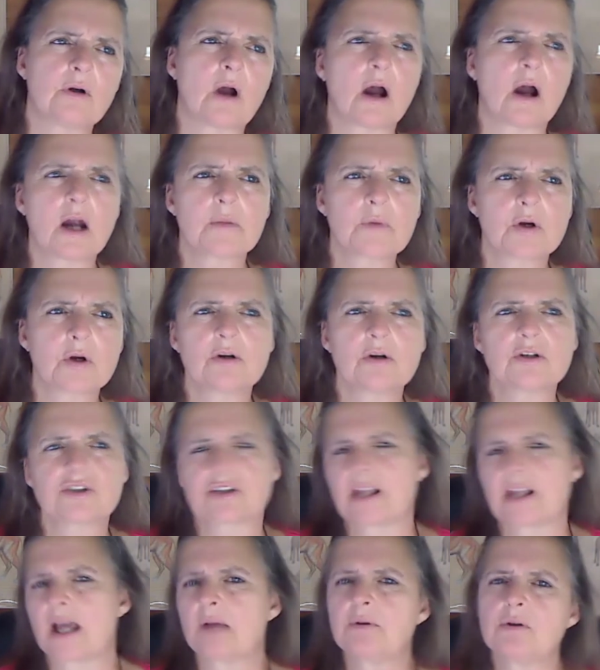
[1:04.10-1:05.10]
arm hurts,
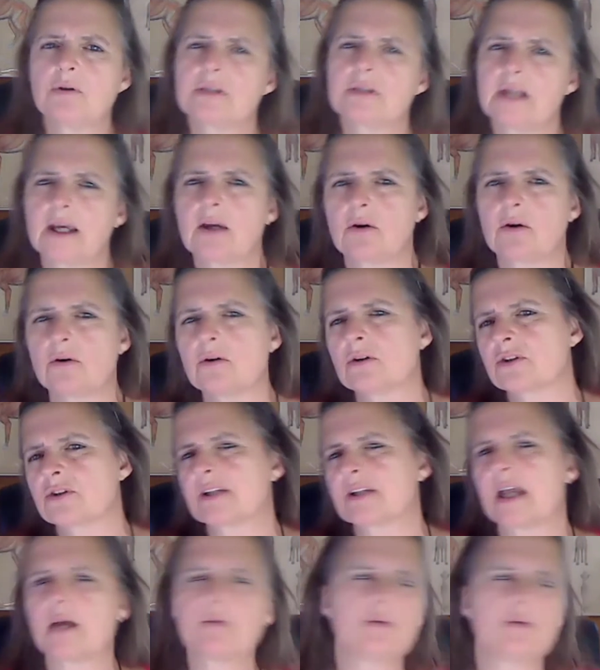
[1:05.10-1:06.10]
now your neck hurts,
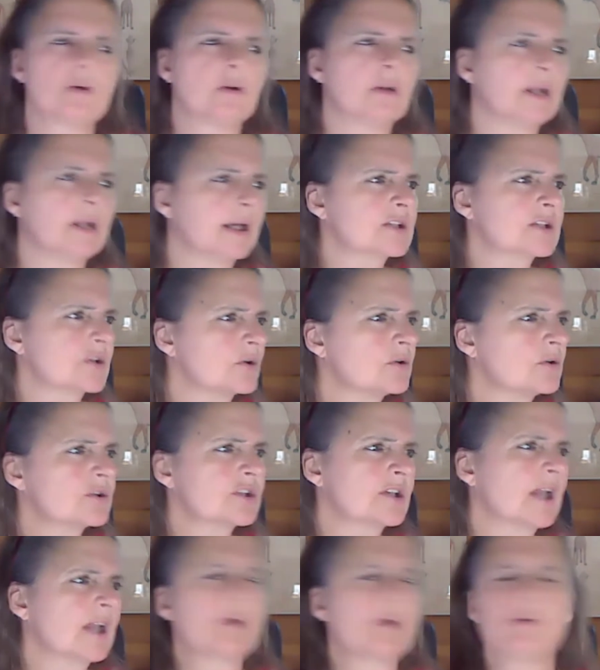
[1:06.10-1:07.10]
now your legs hurts,
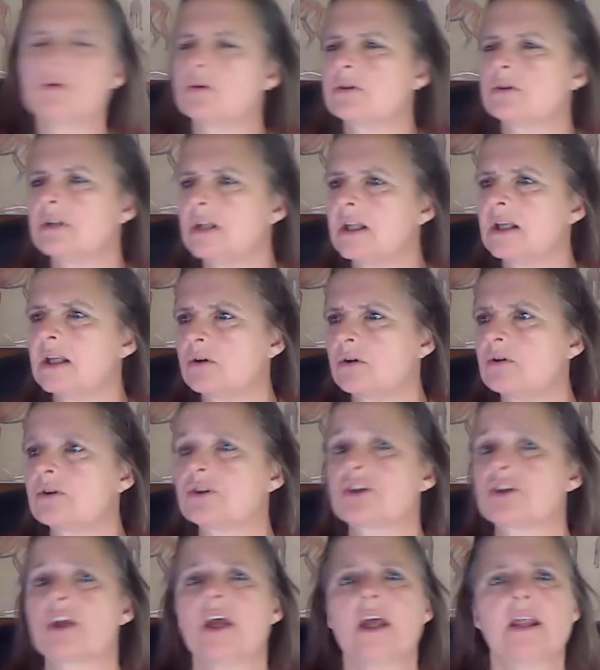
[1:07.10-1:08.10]
now your knee
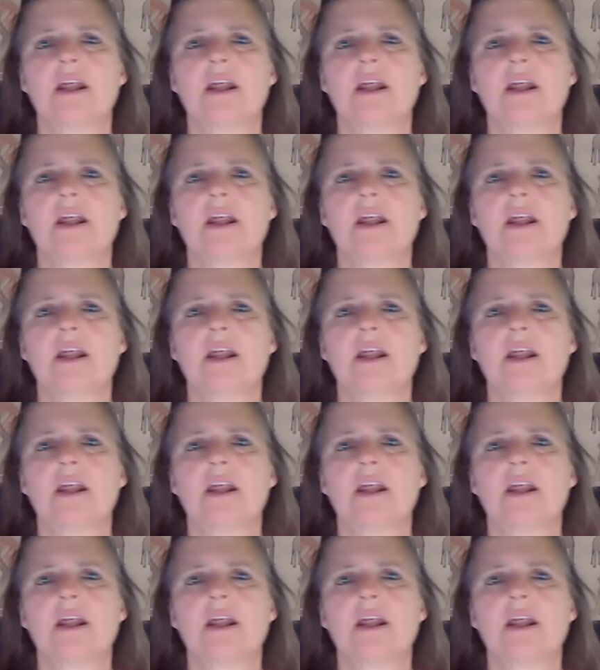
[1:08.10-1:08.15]
hurts,